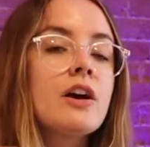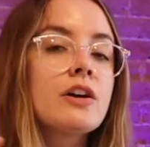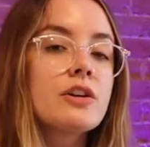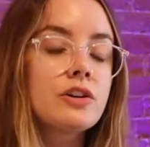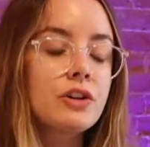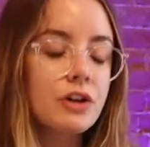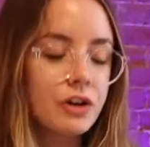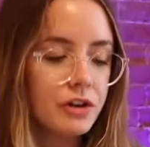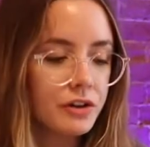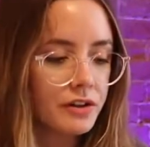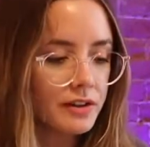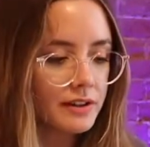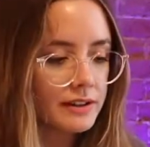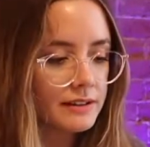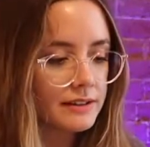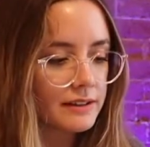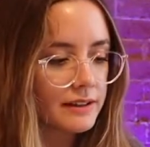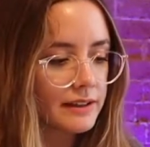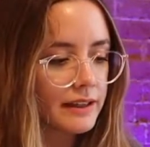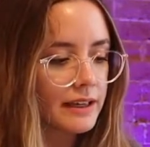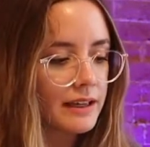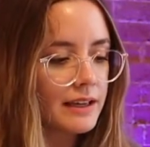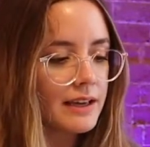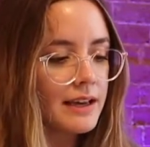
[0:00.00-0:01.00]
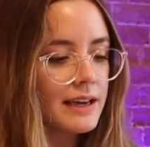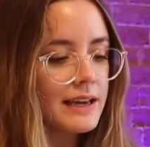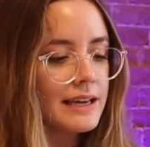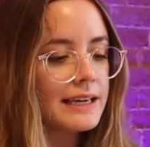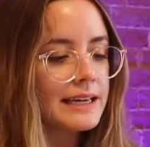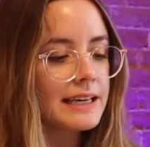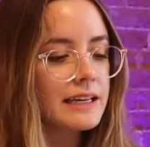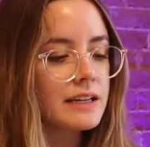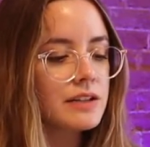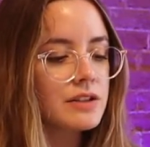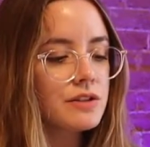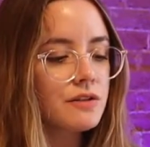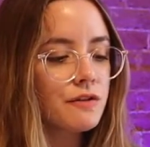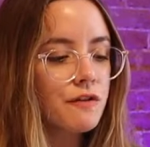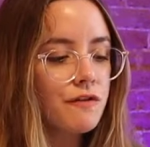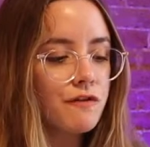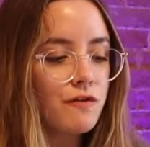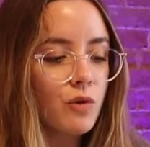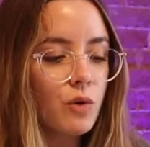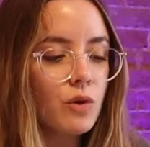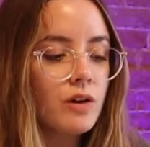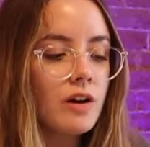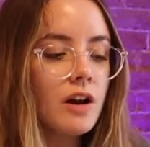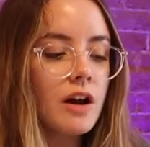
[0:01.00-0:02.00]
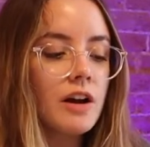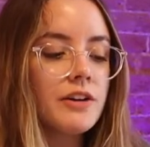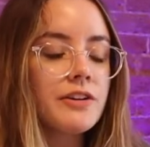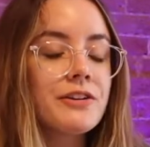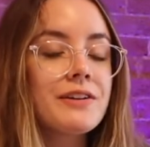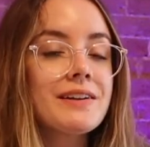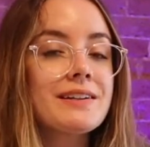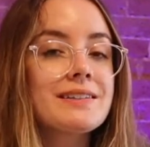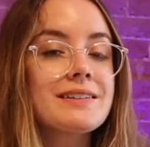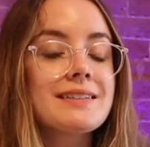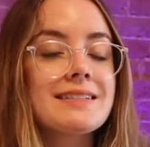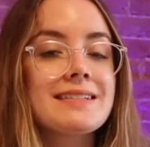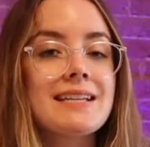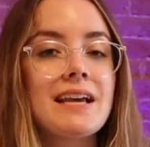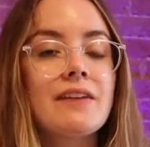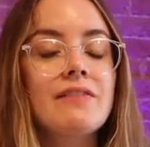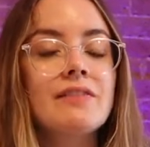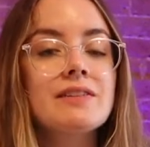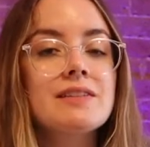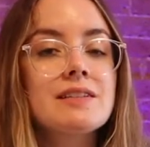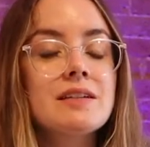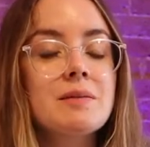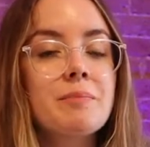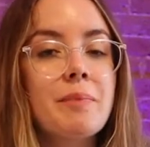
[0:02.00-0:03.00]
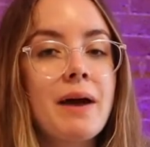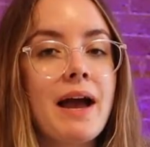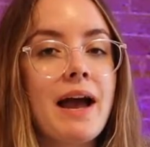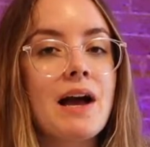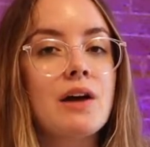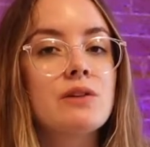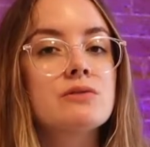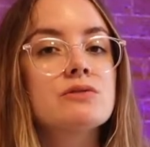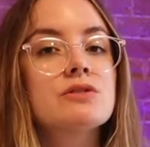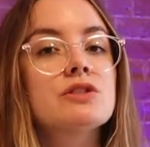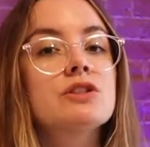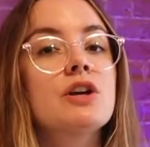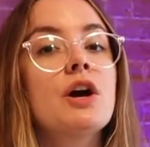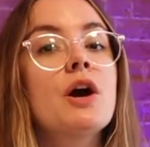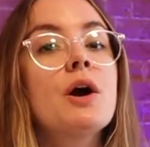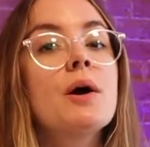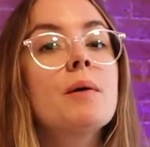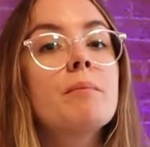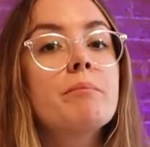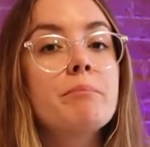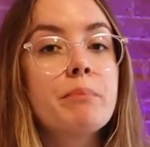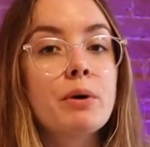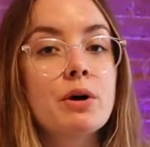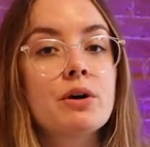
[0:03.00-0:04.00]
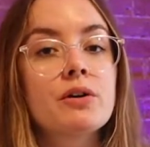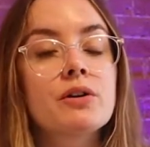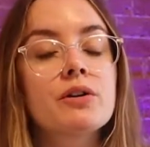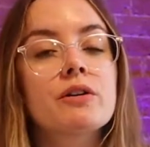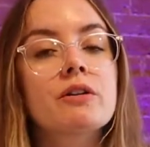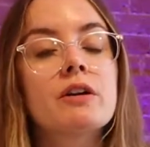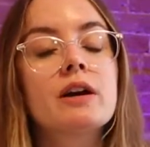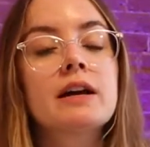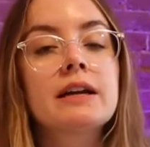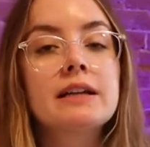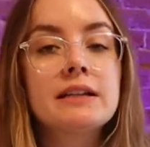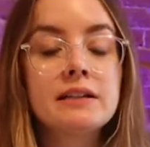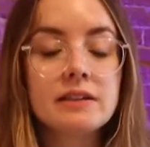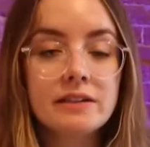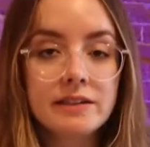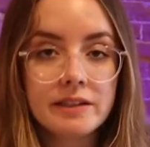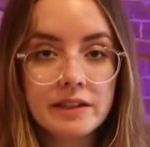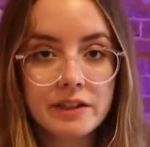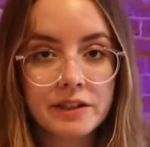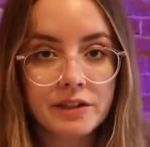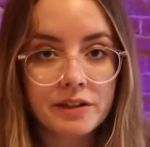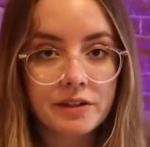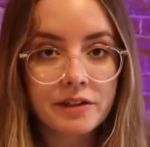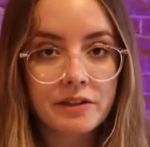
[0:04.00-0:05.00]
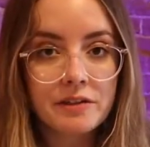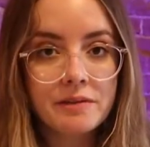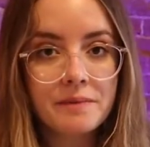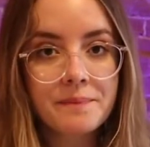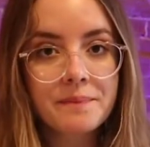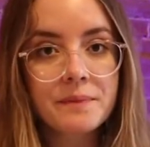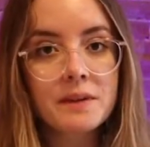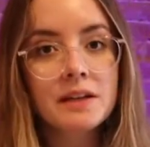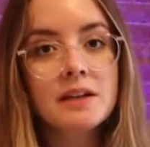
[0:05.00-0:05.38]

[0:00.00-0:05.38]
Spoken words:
Currently, it is £470 per year.